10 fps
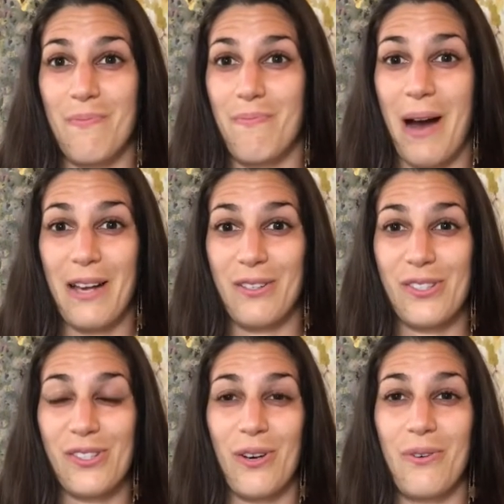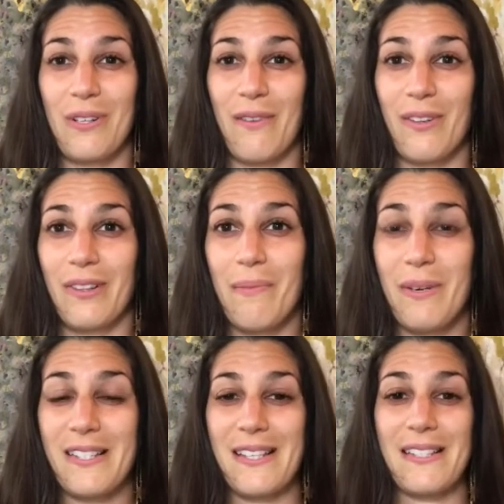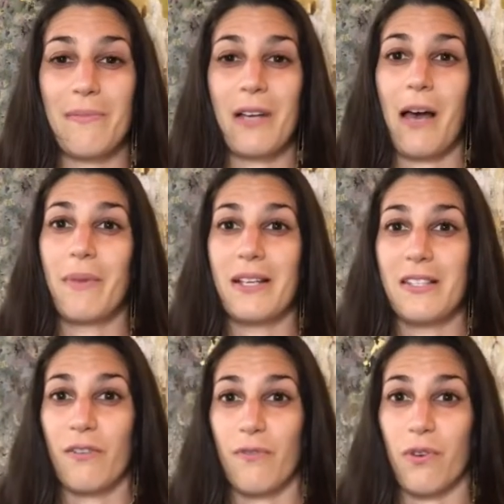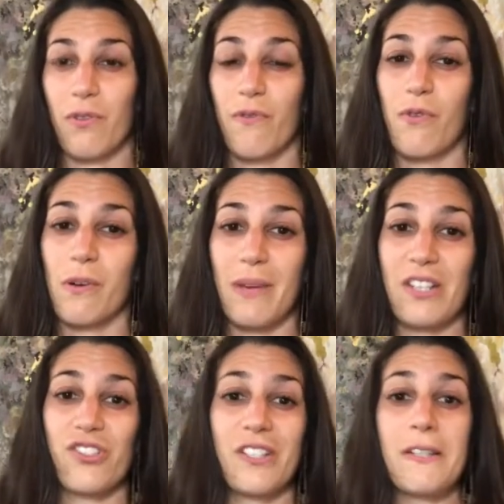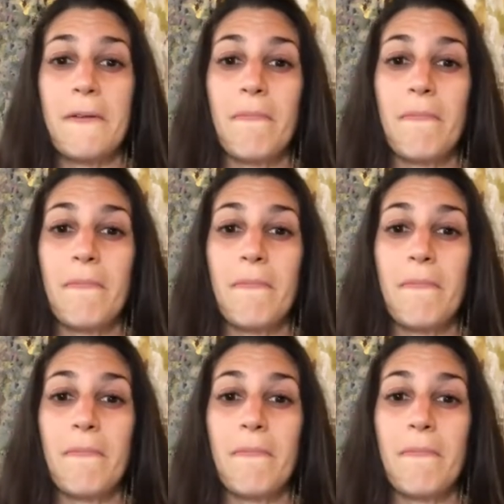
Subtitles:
milestone of the limbic system coming into further formation,